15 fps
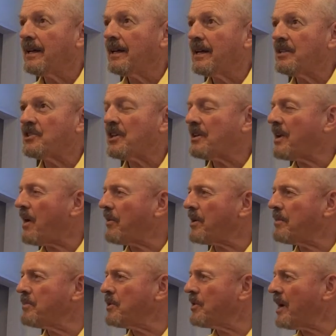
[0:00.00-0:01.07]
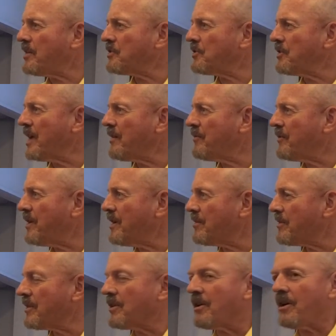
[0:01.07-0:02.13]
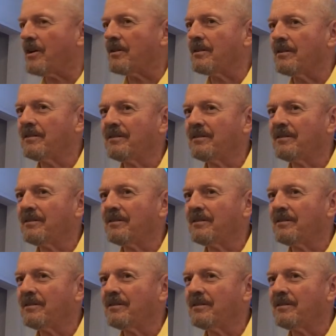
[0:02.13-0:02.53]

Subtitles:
he said, "How come you guys don't have faith in God?"